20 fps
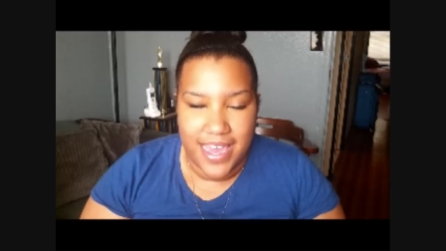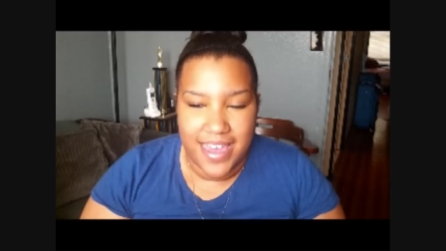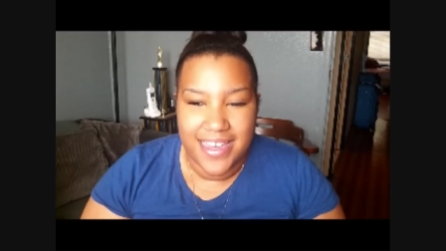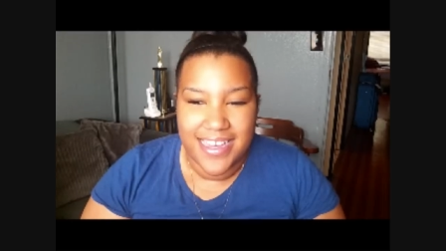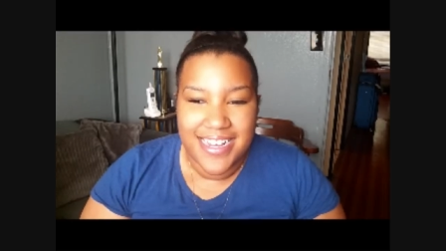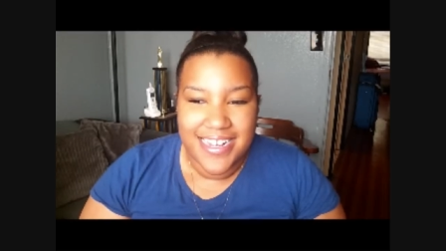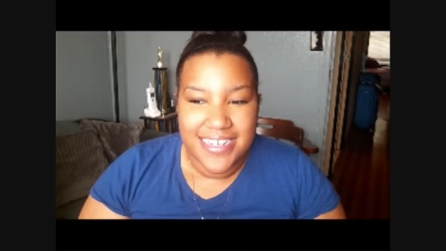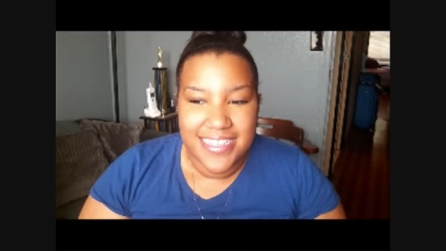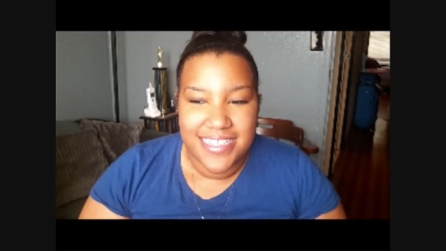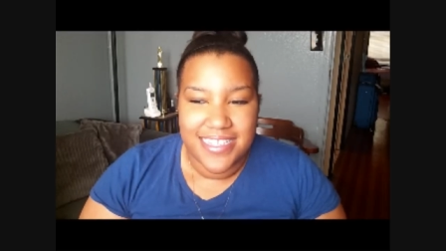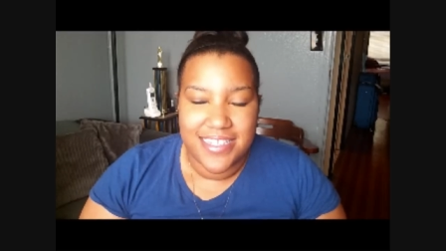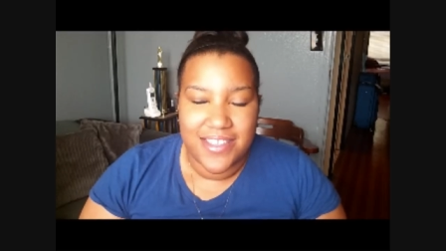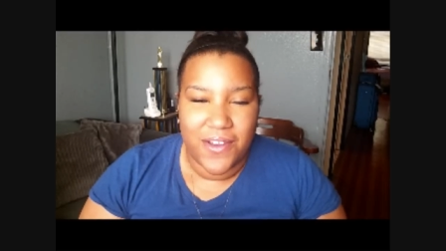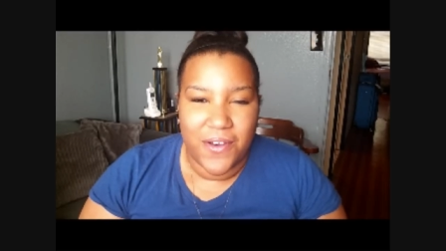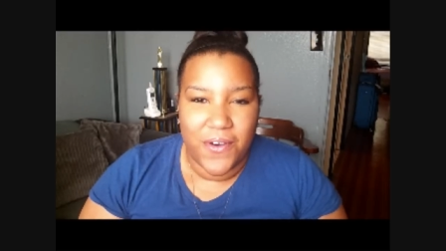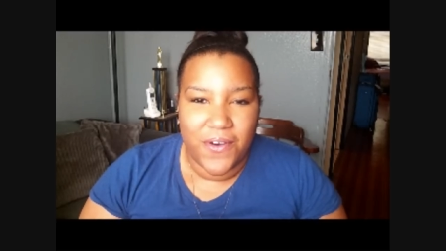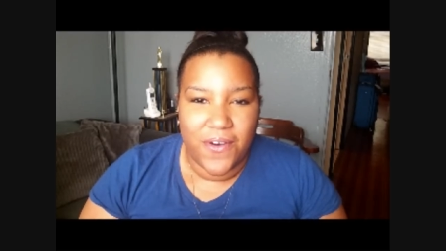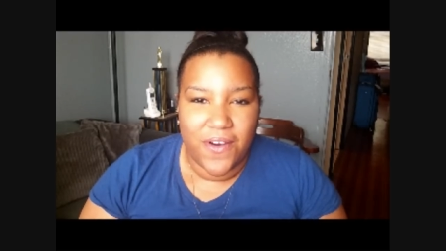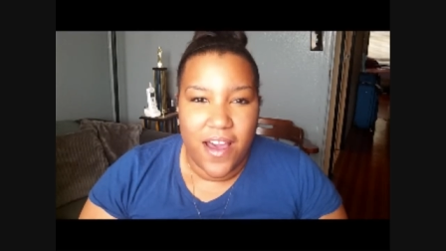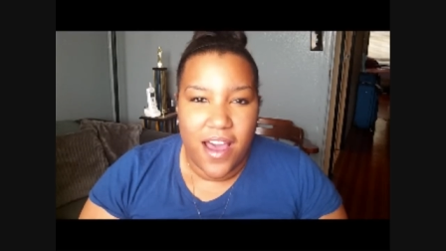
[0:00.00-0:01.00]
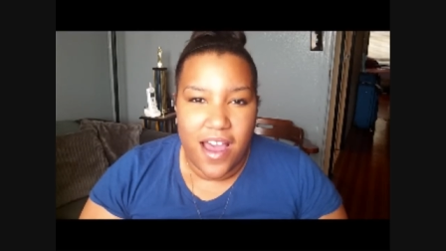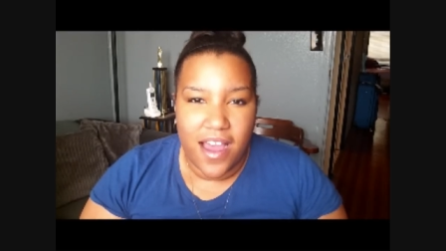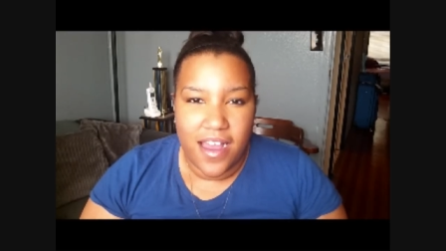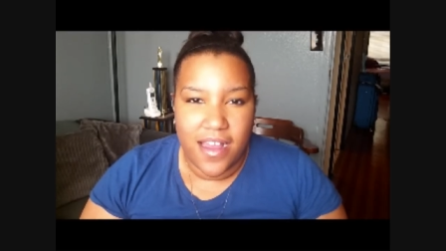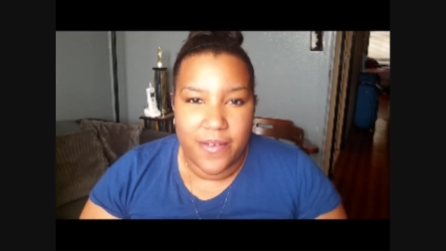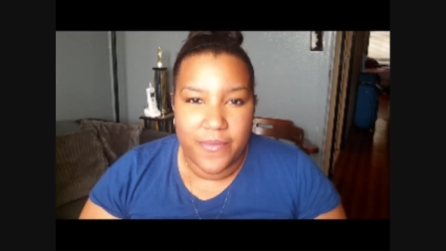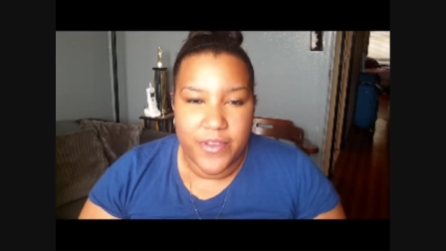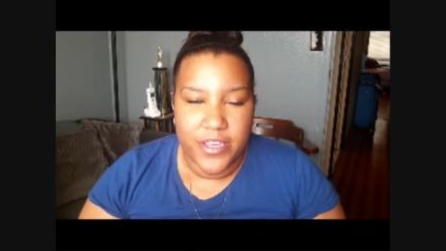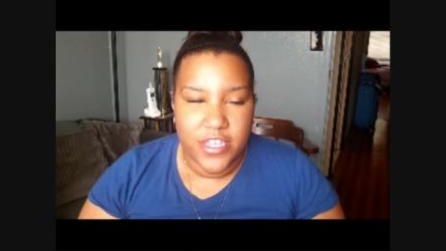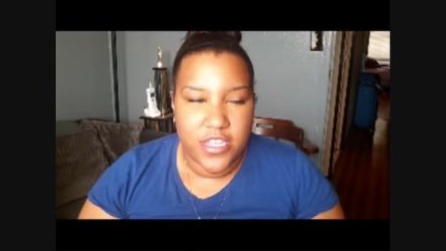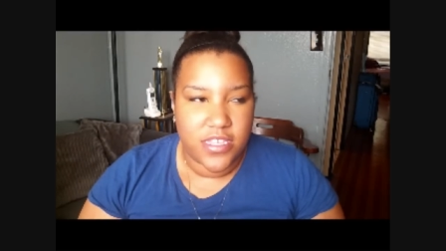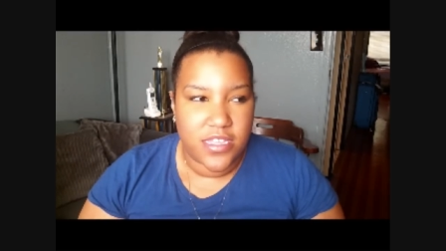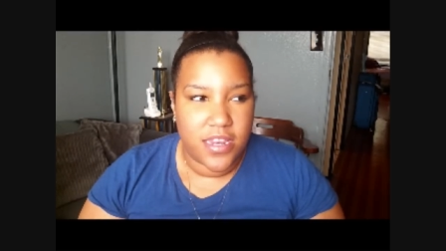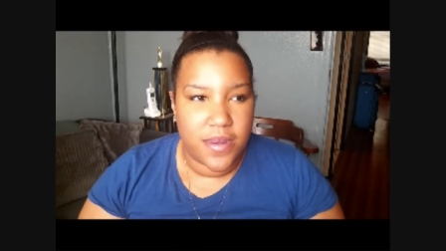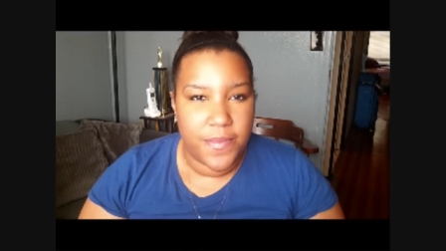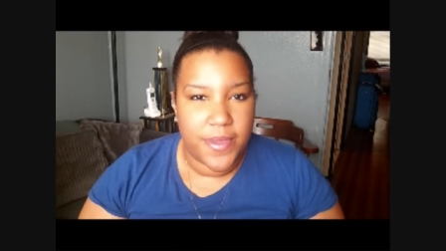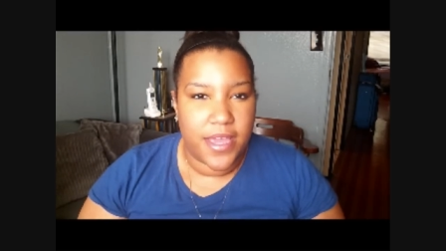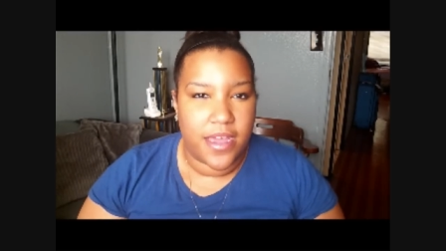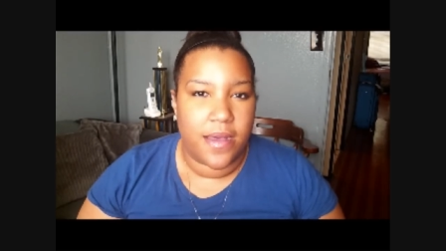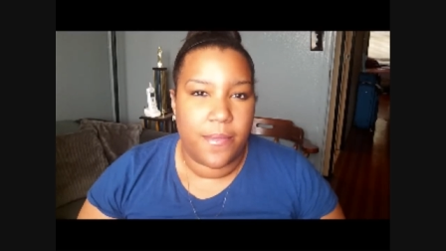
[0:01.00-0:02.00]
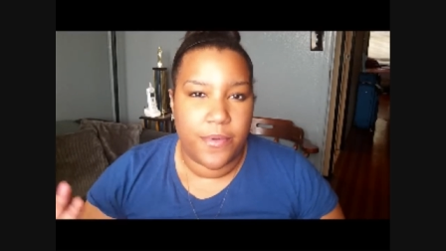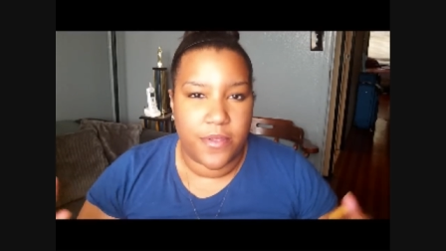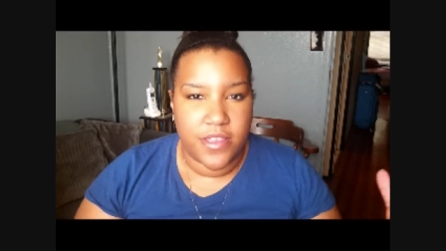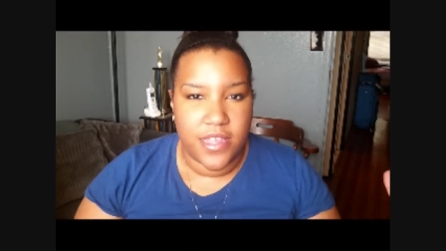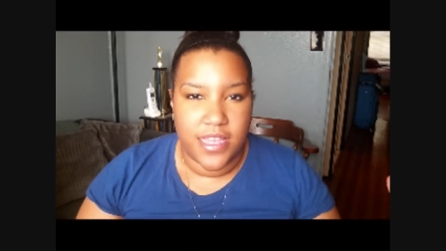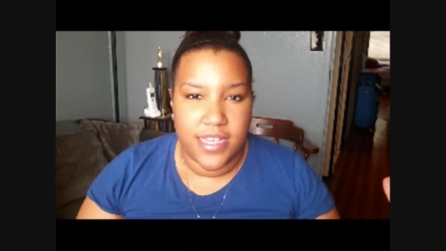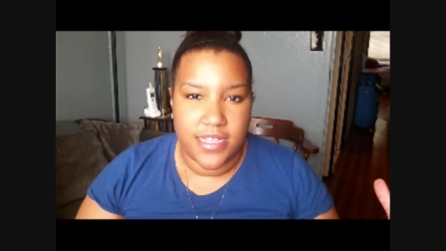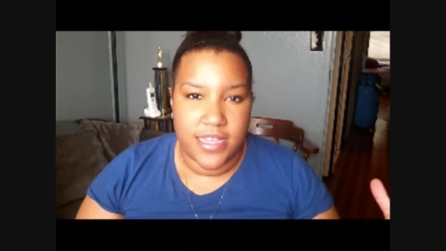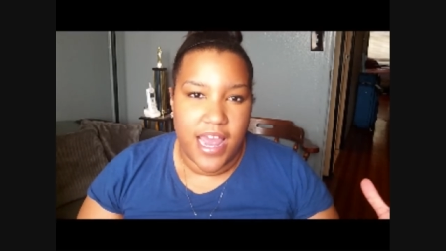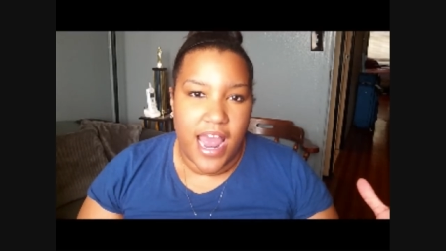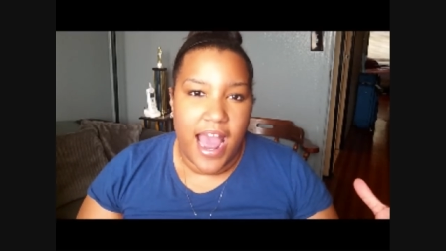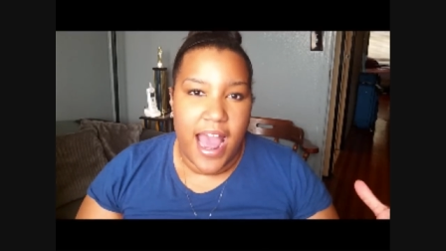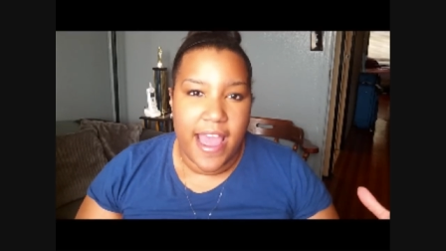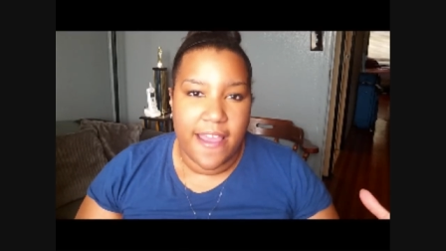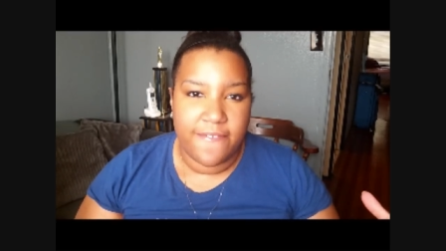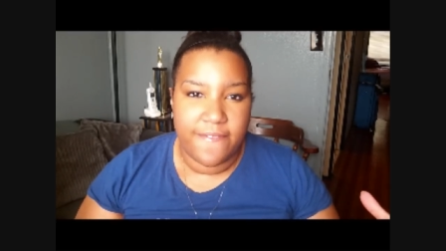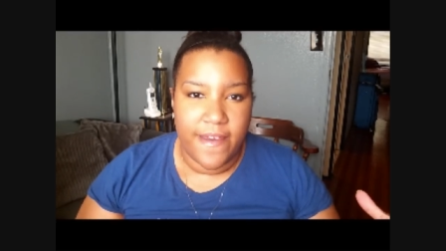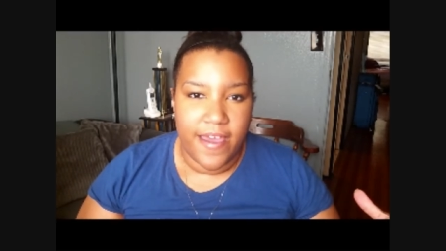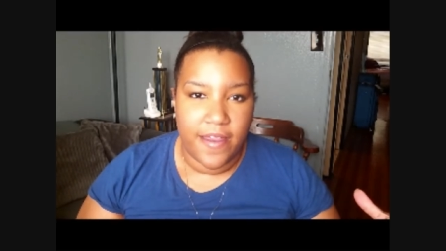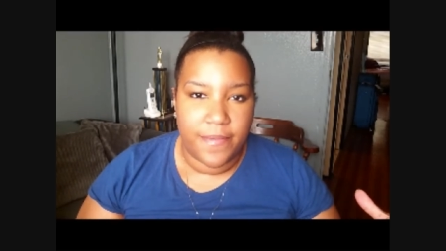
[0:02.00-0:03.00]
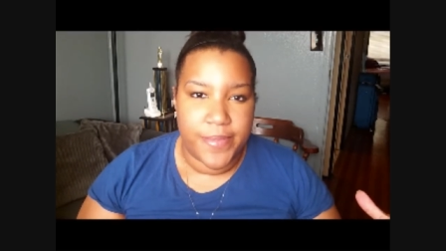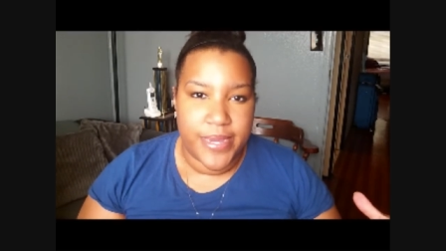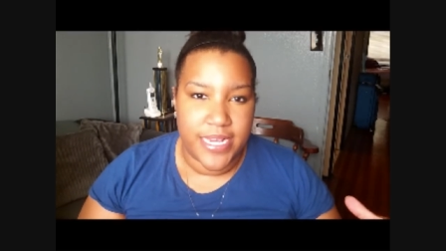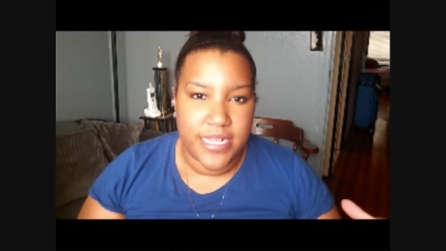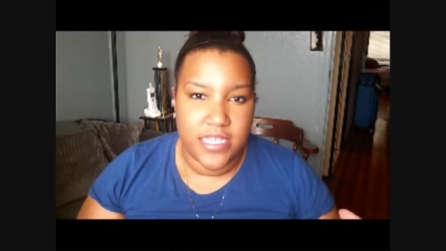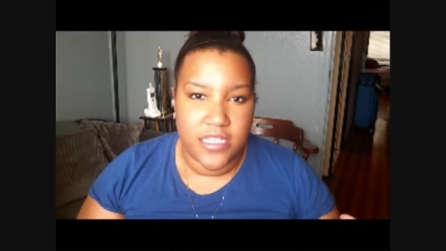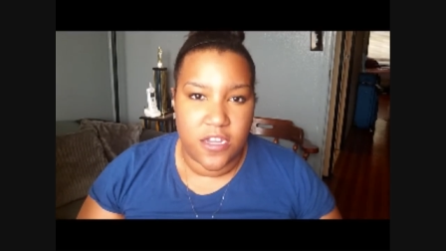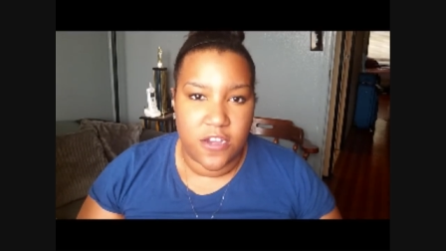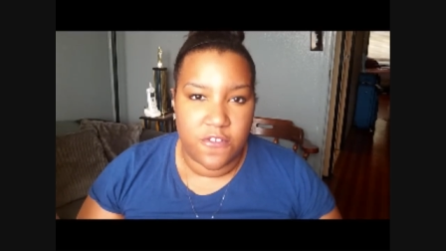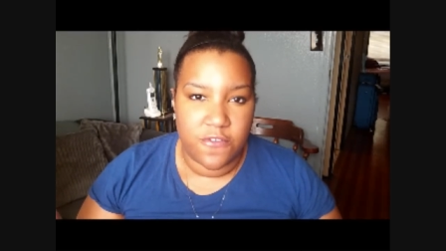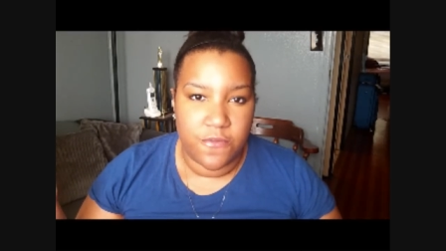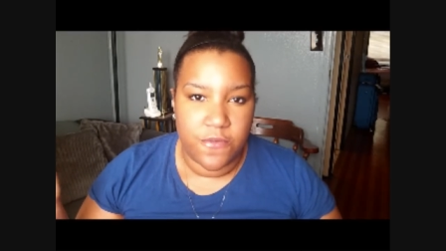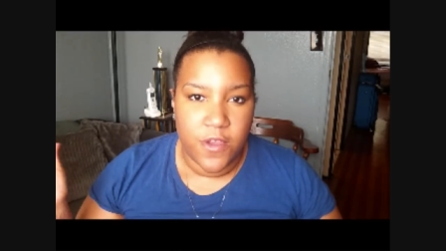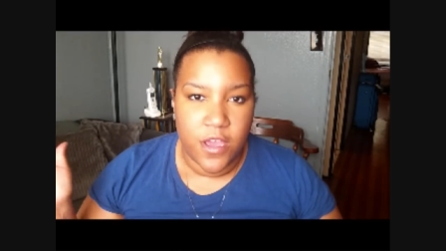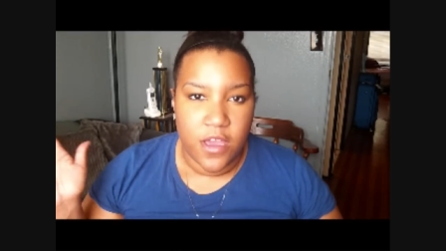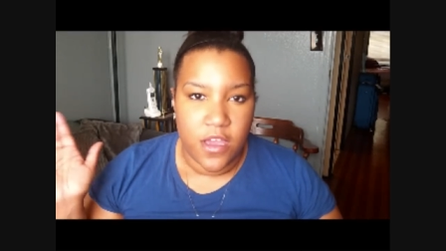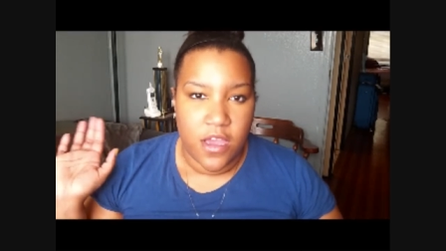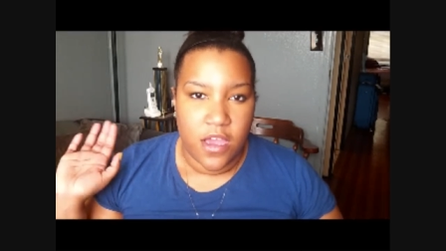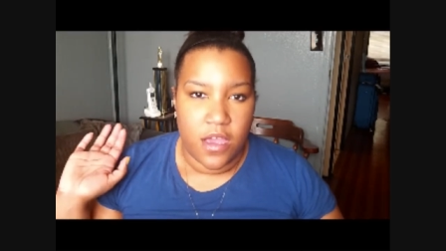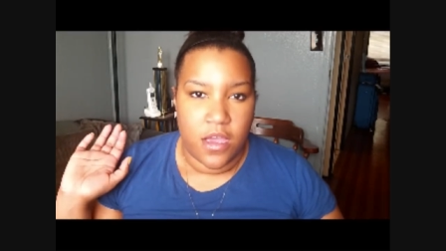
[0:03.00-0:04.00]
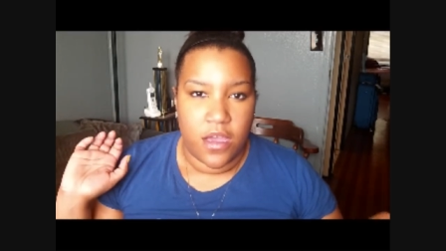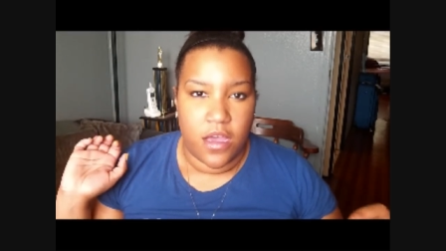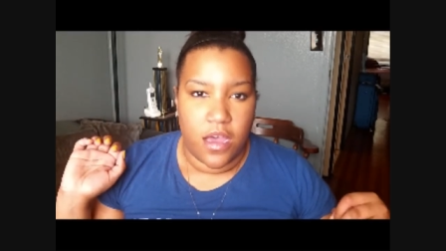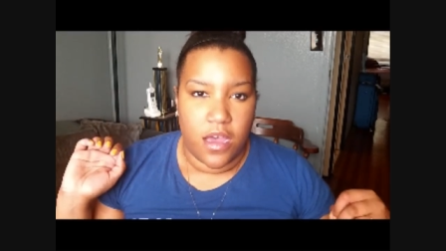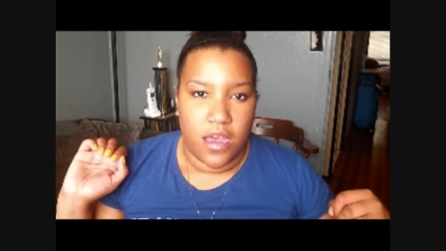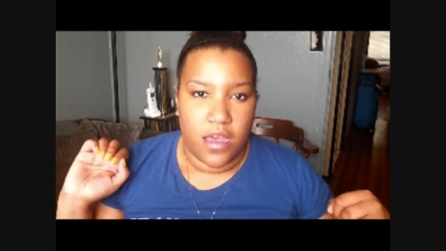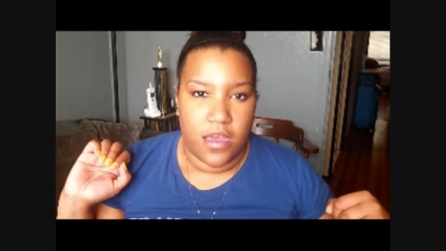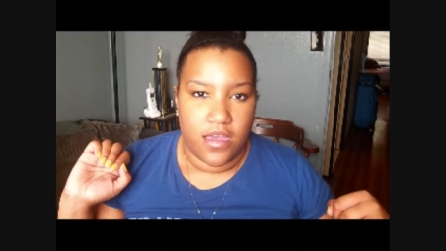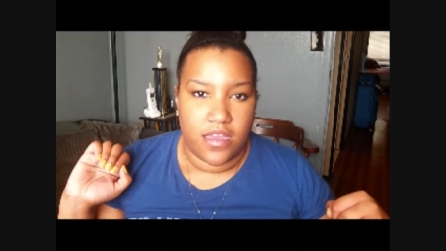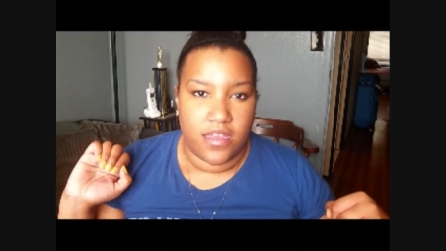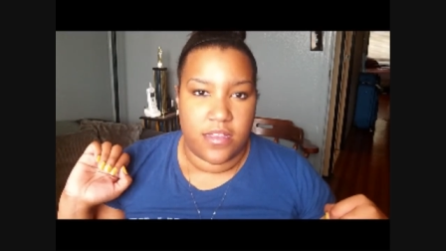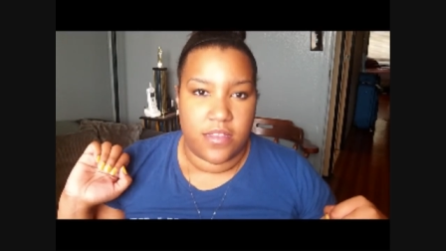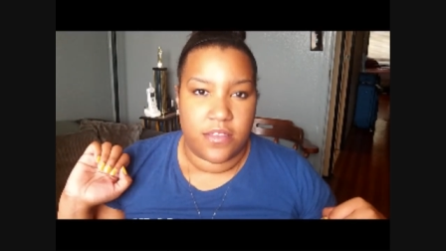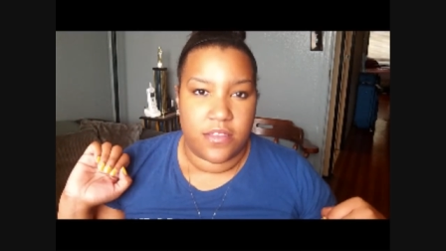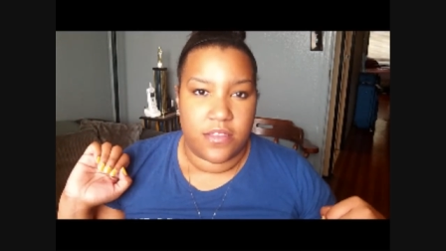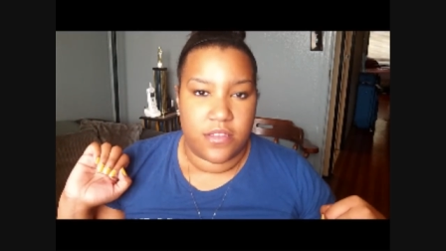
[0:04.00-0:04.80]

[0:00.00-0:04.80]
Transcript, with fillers: yeah, so um it's just gonna be a couple things that I found myself uh